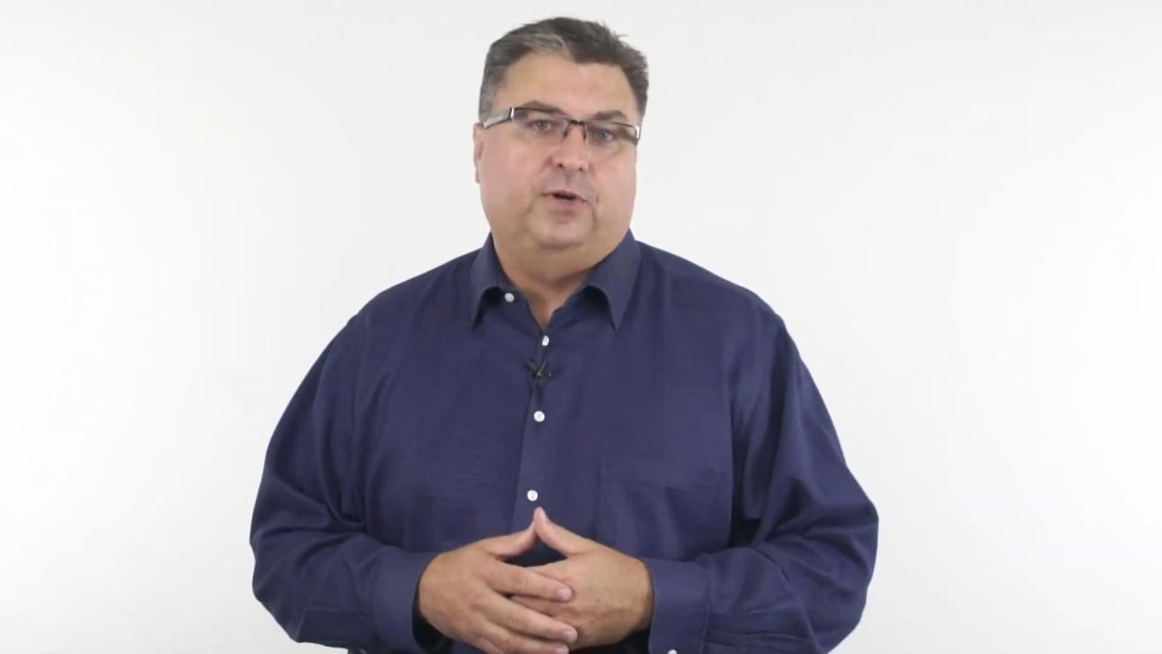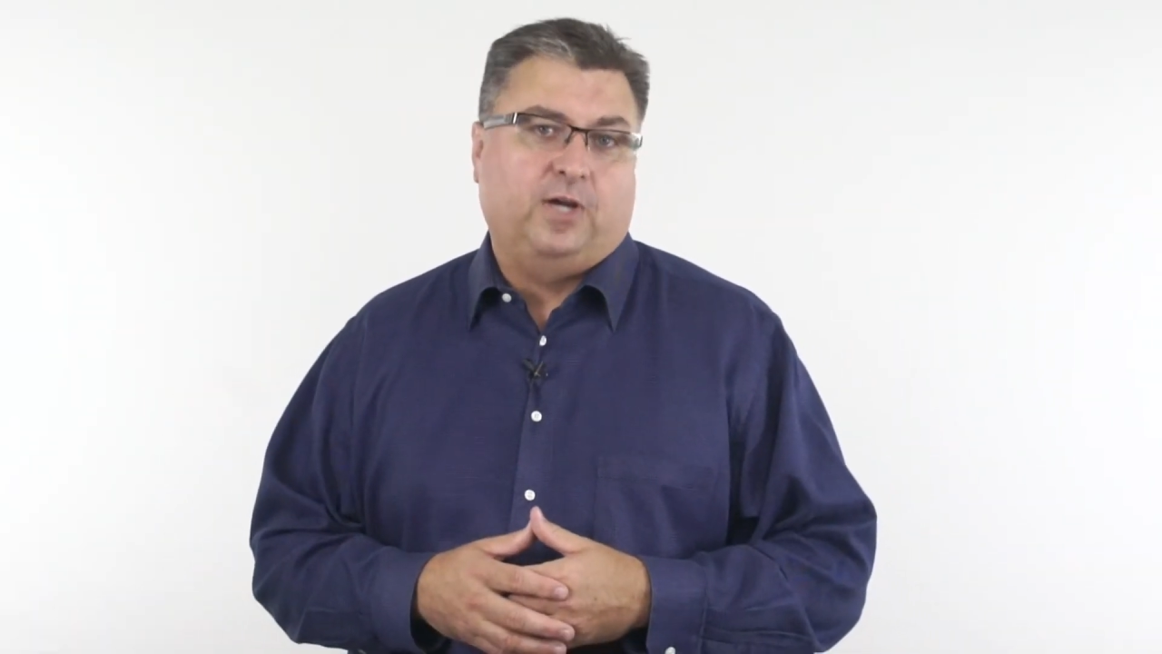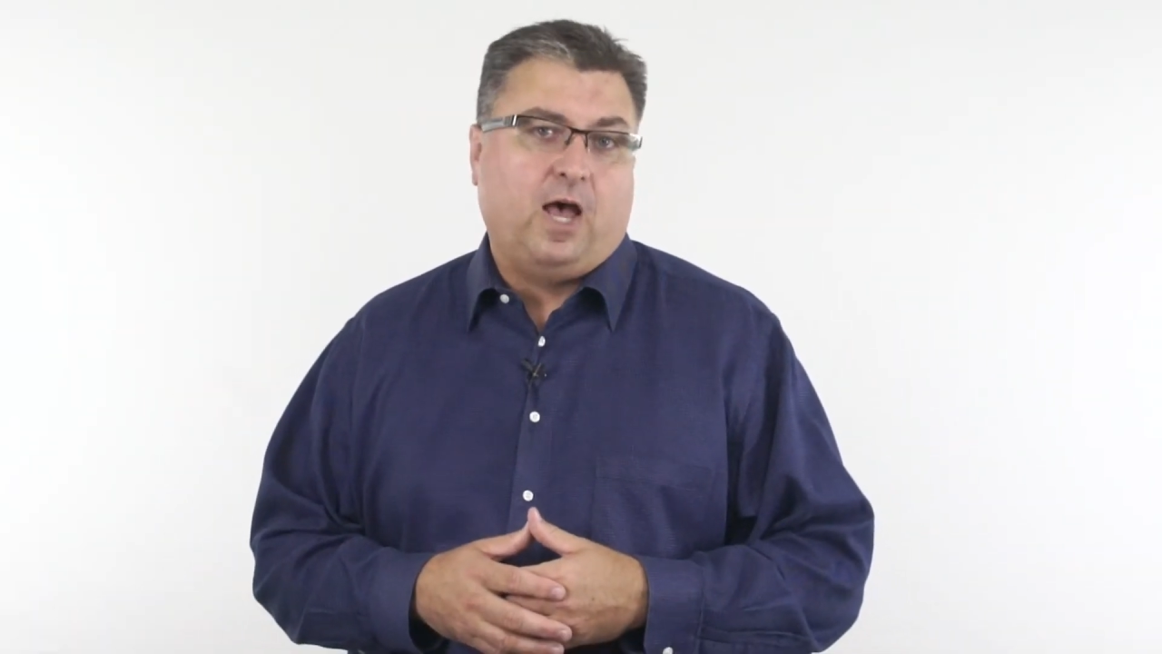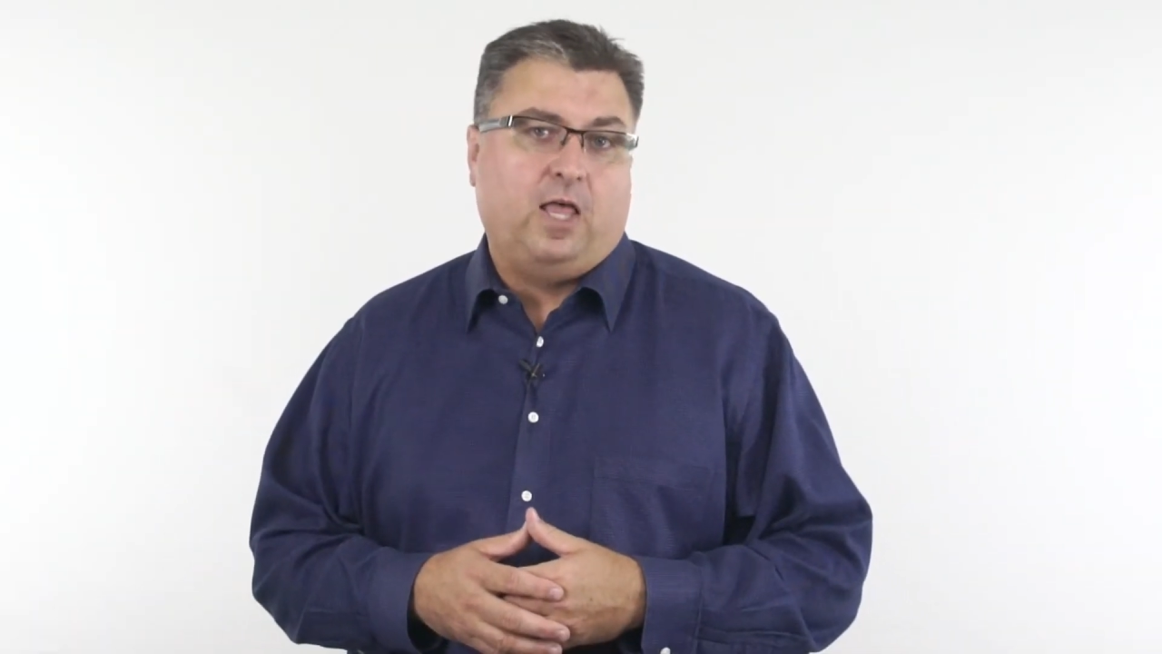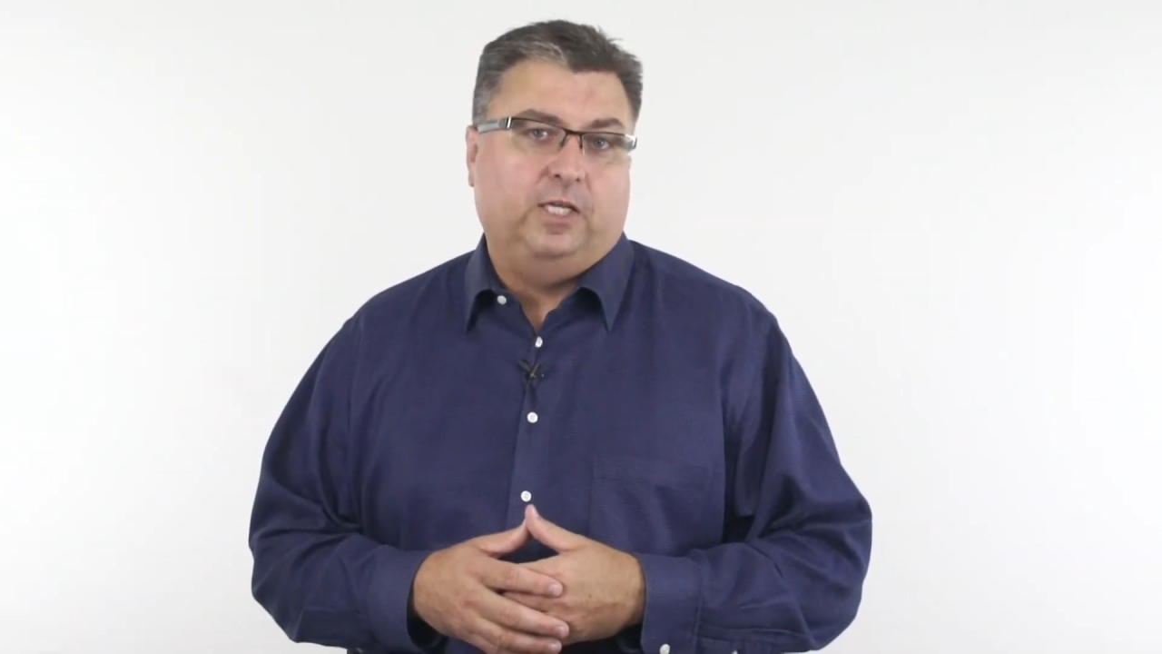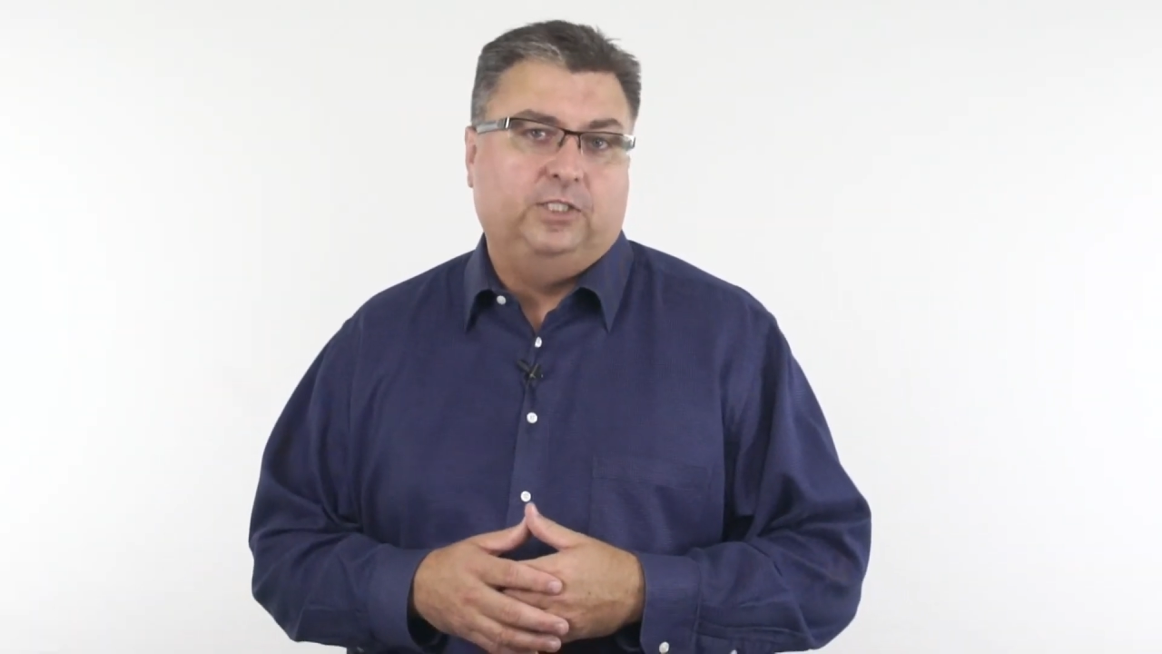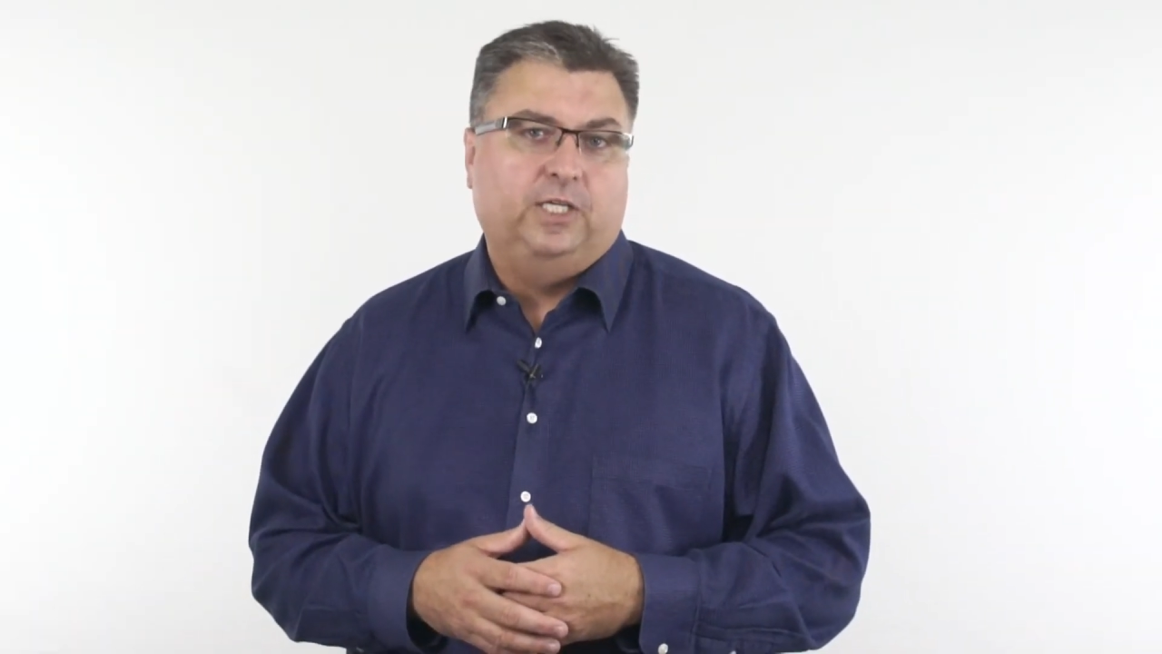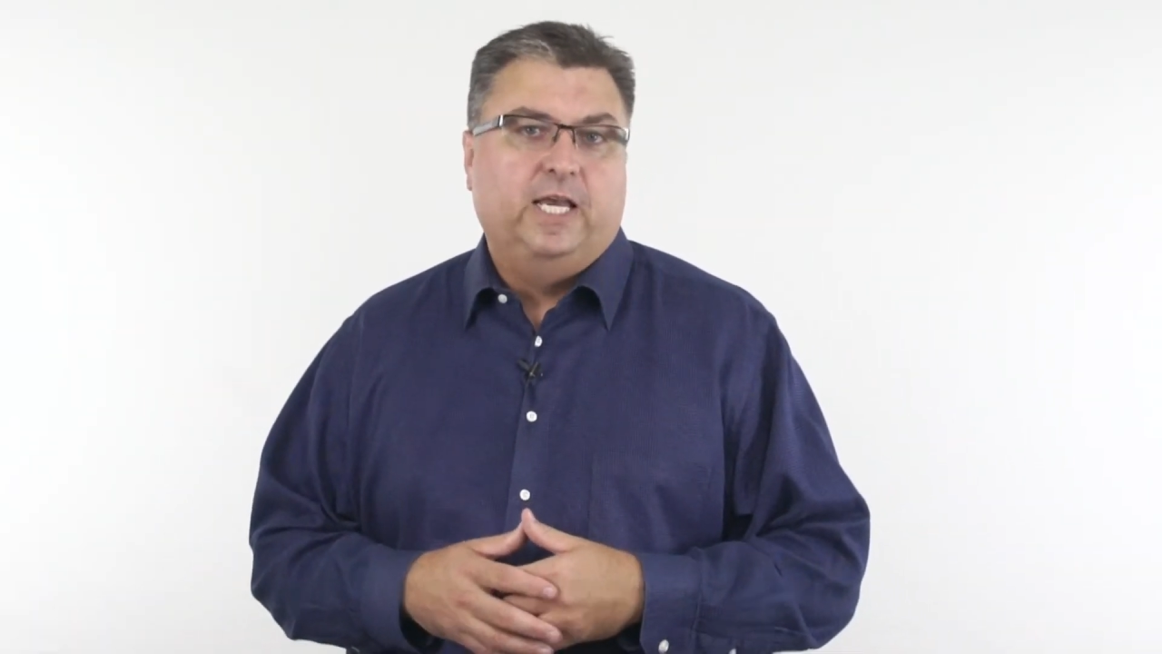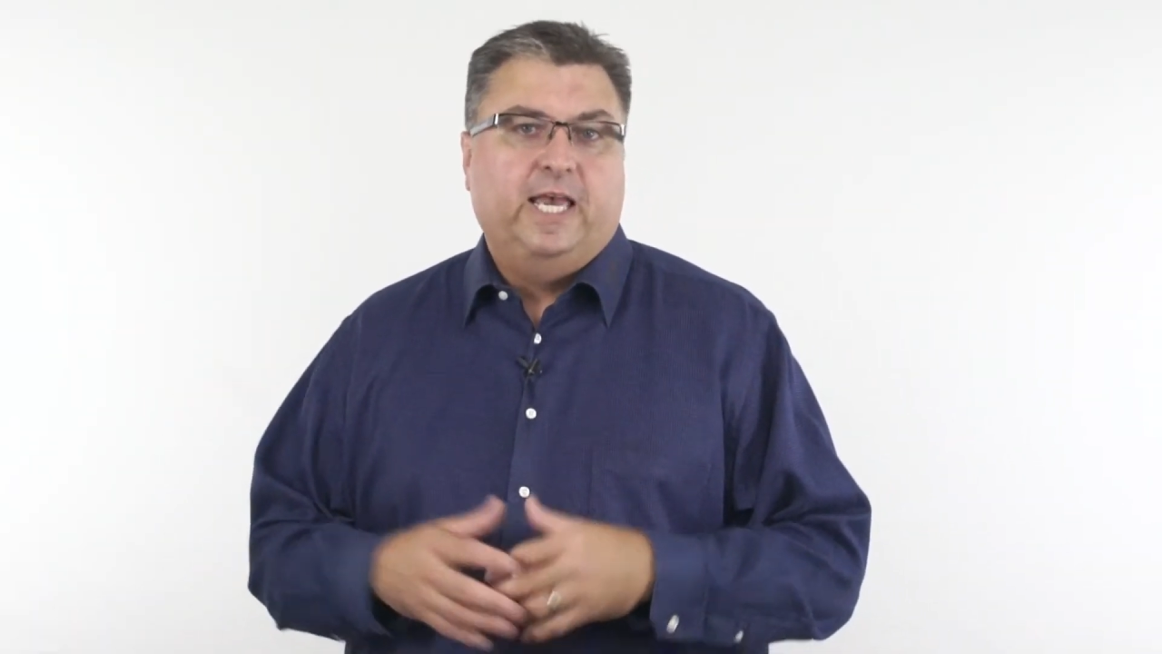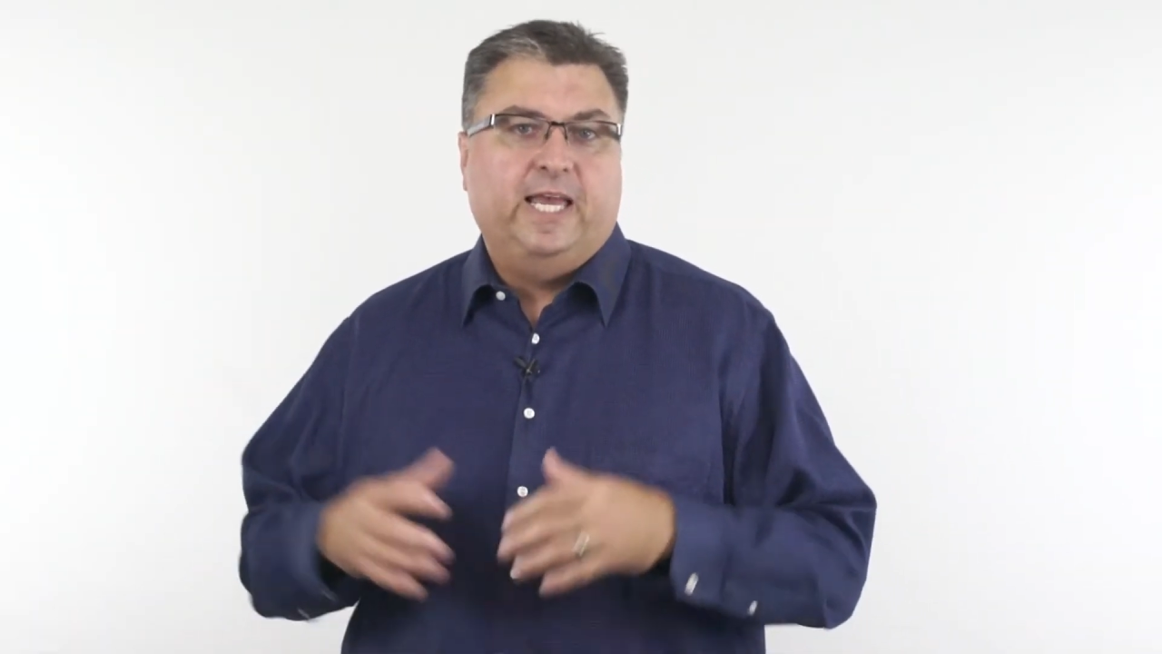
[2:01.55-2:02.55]
college
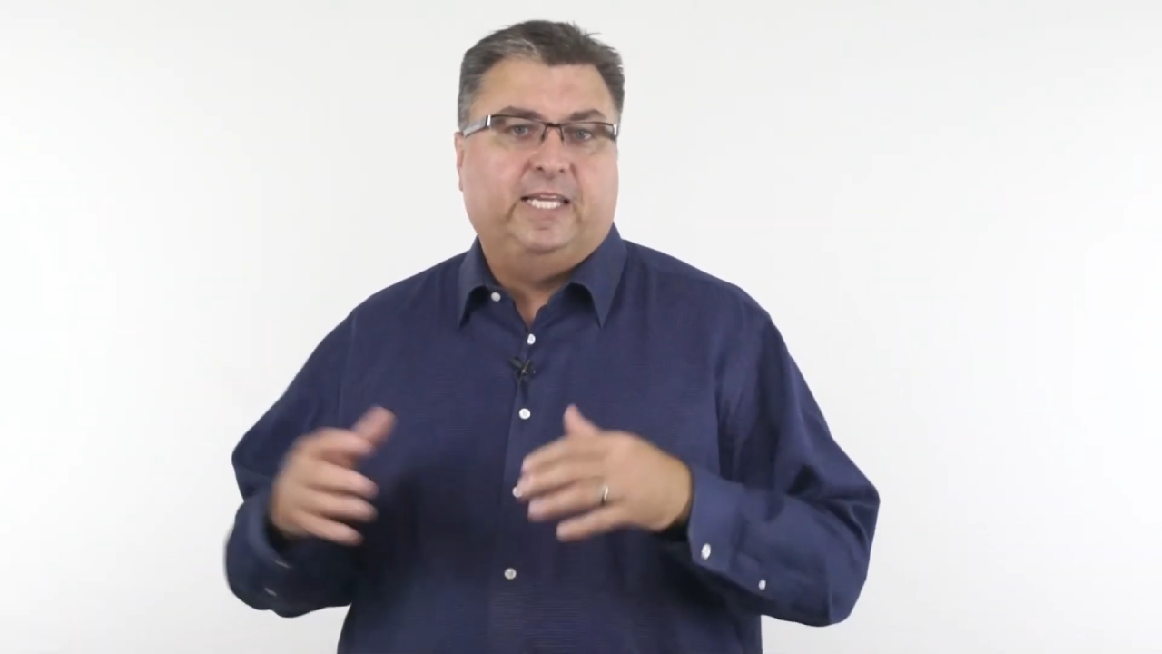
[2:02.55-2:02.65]
and